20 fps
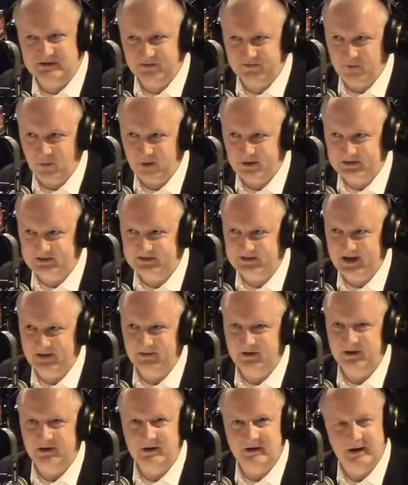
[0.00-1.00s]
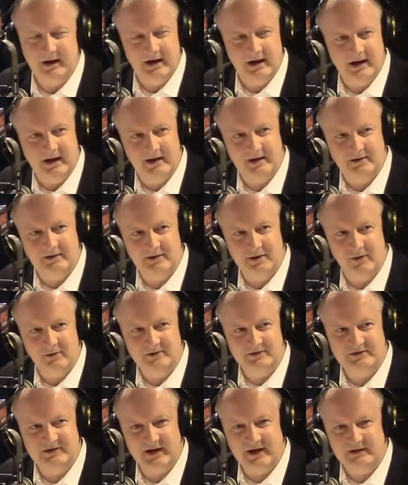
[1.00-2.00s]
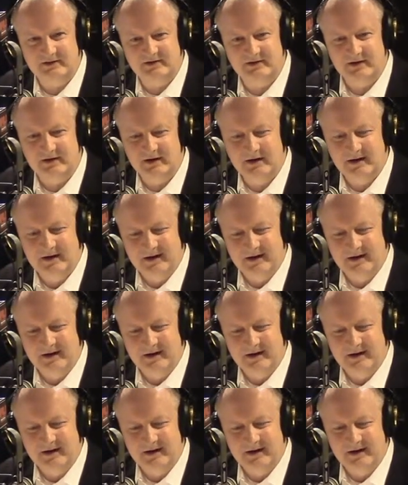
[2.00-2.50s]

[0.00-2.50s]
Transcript: to 47, uh, you know, decides that.